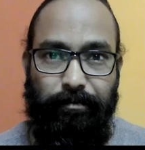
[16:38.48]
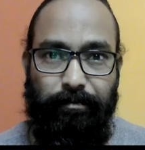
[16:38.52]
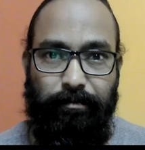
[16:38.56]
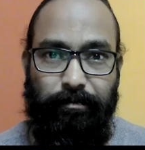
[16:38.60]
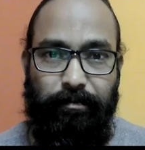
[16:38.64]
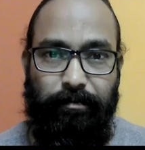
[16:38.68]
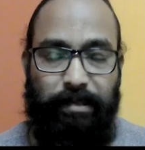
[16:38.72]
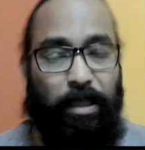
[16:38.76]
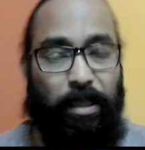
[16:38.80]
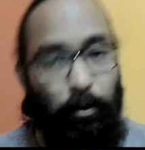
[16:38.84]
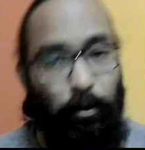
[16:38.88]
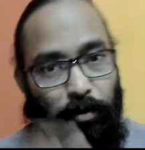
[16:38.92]

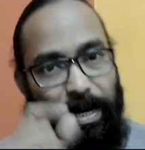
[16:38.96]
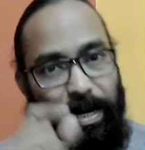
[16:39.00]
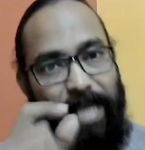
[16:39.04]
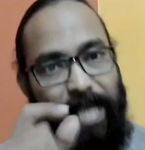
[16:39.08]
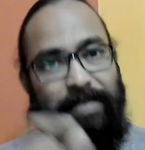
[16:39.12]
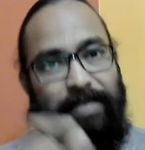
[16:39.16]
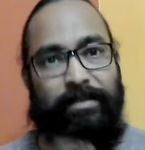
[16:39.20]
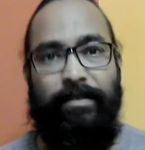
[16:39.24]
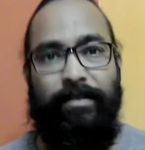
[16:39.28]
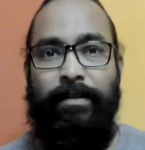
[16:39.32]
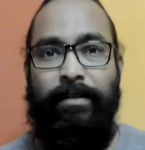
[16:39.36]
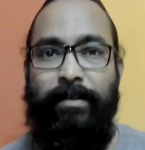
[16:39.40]
Now
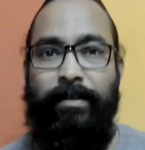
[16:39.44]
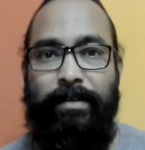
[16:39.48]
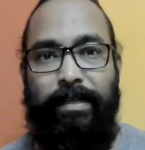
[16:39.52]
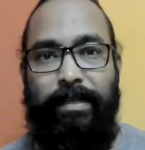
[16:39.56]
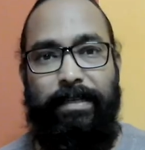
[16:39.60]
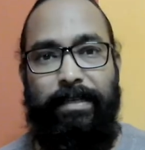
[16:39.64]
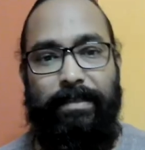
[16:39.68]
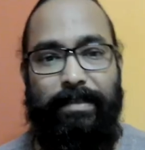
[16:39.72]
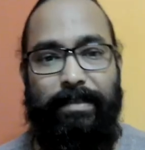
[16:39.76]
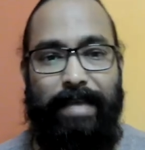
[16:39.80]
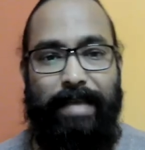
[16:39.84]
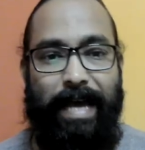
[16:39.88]
rationality
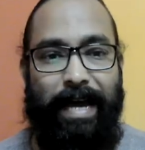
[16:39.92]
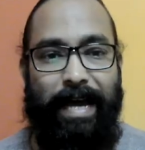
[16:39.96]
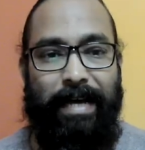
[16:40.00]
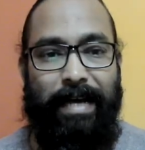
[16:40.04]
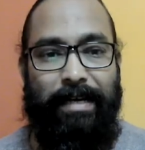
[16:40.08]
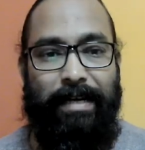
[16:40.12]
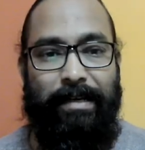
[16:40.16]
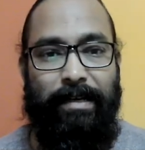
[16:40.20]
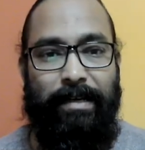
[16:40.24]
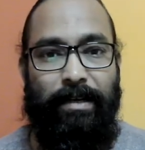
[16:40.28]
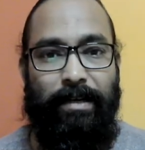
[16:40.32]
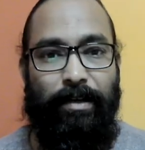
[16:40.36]
is
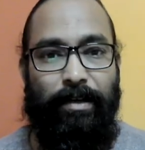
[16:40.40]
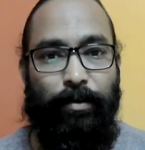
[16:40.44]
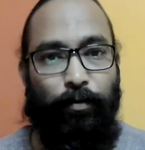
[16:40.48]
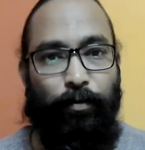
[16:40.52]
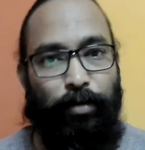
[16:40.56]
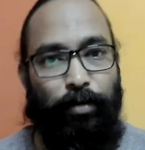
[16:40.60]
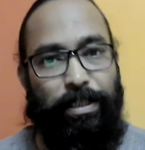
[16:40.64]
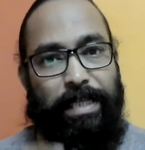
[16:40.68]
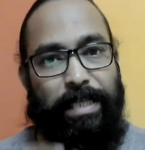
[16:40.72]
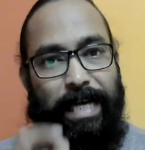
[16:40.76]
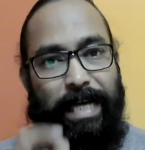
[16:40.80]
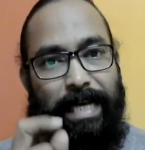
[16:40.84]
that
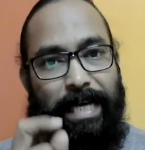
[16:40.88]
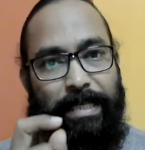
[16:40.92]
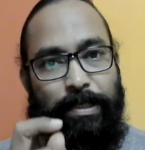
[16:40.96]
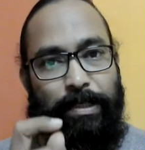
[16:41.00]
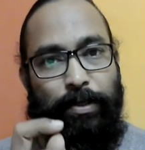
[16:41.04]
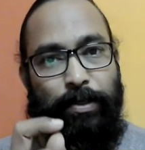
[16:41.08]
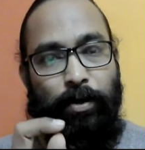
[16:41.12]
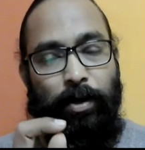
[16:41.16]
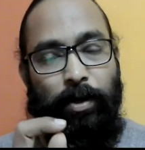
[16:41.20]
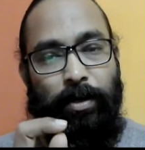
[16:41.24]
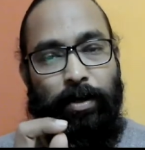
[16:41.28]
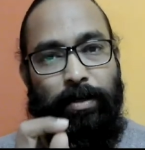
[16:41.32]
which has
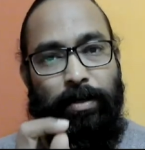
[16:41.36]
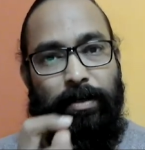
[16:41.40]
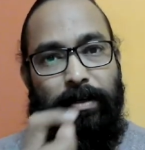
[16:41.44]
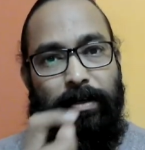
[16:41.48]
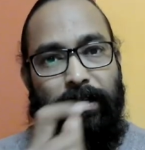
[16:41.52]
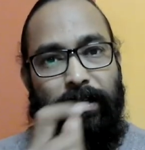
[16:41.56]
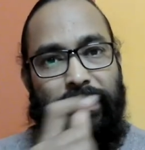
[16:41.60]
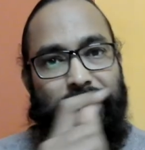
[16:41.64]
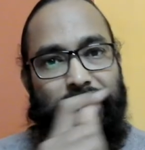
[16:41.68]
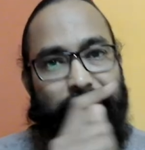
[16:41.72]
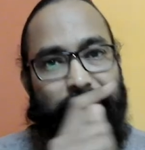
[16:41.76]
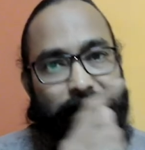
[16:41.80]
got
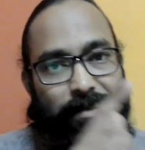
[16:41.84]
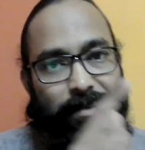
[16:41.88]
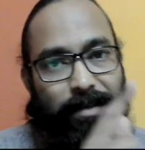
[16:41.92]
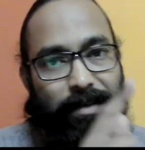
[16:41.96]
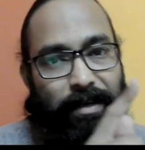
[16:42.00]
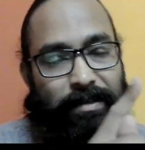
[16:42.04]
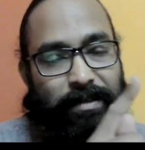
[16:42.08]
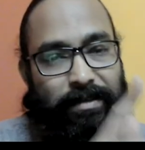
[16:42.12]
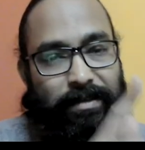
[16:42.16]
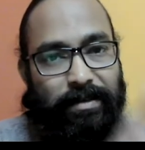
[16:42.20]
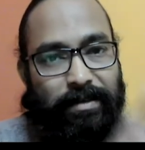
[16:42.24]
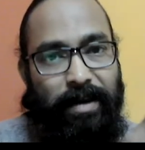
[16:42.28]

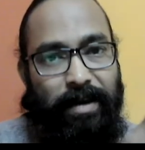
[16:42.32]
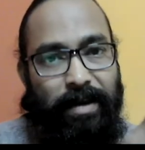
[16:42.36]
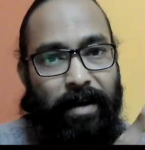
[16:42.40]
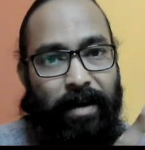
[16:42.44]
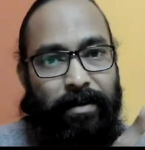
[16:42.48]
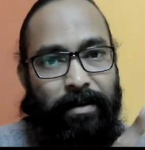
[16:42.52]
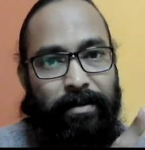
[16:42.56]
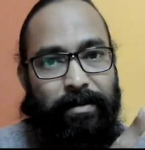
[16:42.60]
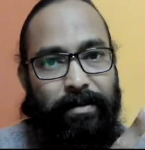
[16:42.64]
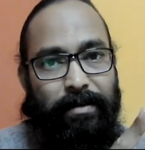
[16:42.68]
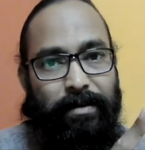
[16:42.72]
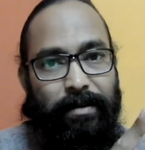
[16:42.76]
a
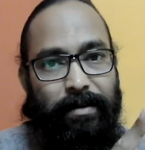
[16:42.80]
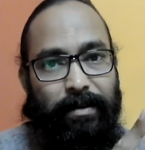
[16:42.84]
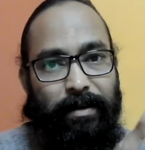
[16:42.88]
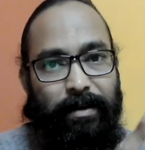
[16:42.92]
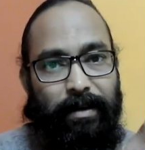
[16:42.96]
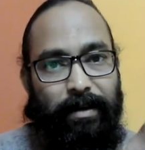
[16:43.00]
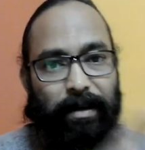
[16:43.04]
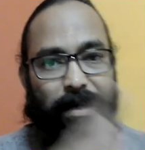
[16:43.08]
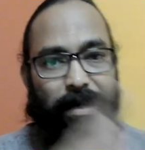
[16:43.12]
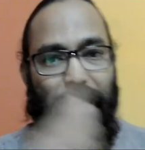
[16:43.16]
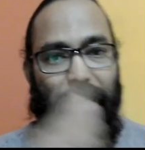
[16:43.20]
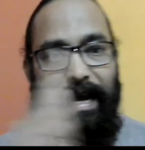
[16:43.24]
start
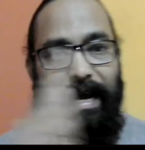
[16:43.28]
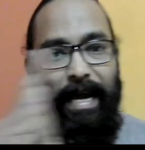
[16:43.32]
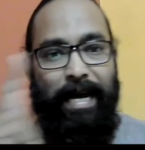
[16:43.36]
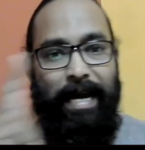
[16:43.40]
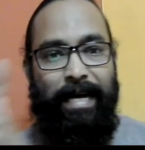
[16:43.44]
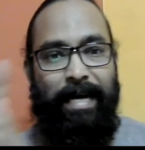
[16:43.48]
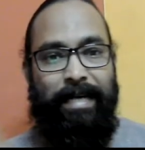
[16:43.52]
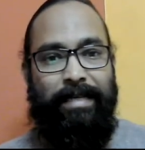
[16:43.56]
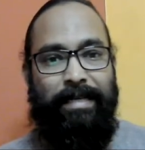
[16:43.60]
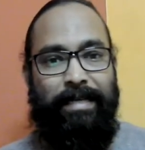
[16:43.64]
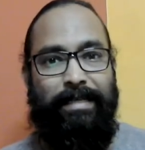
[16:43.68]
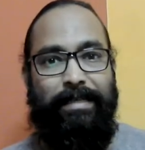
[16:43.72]

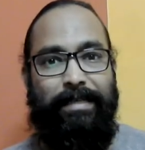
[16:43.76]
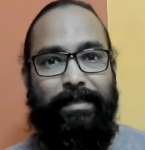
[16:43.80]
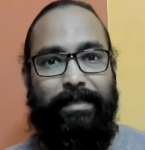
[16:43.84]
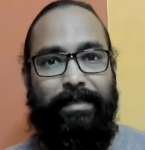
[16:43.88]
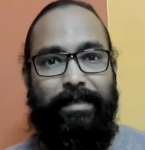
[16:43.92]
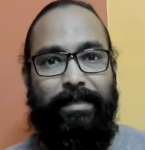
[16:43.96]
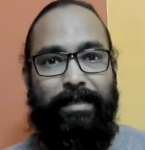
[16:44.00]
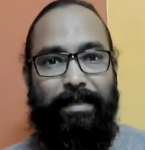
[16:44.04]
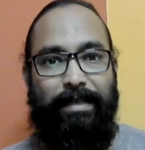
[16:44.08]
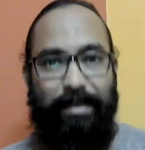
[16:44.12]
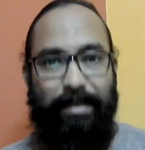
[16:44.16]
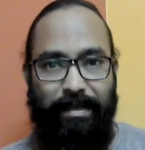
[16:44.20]
and
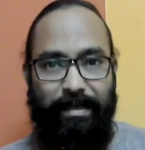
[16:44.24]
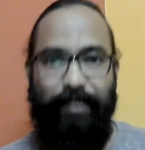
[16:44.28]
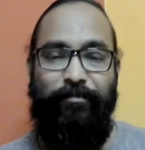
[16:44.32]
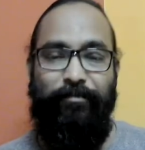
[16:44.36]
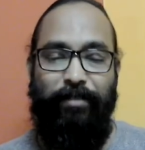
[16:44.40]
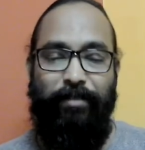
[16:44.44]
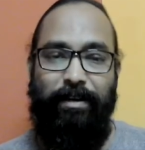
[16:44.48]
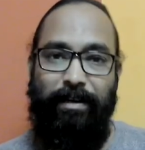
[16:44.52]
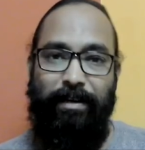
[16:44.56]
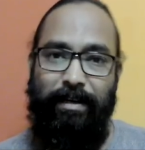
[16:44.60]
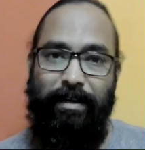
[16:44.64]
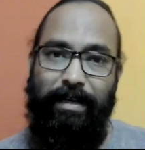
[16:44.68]

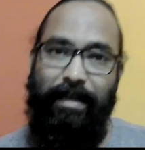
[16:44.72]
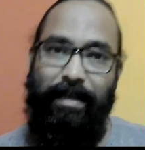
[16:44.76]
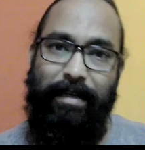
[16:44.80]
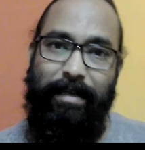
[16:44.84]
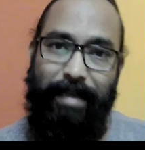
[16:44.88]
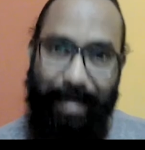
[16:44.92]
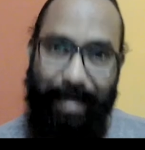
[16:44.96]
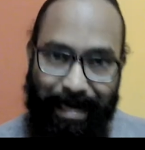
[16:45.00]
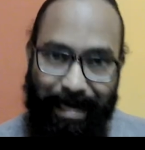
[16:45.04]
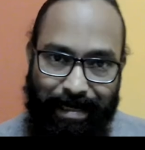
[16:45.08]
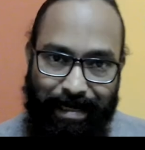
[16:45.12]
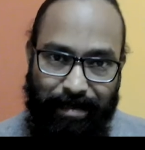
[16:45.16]
definitely an
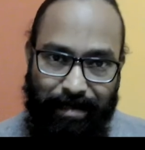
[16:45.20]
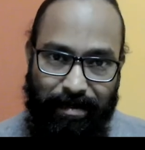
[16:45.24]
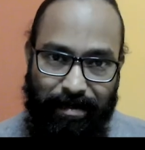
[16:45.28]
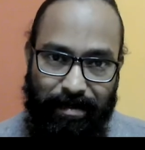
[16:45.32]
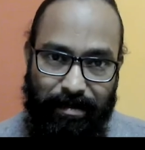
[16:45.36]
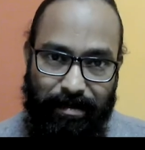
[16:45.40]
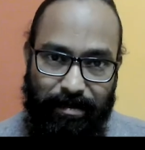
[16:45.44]
end.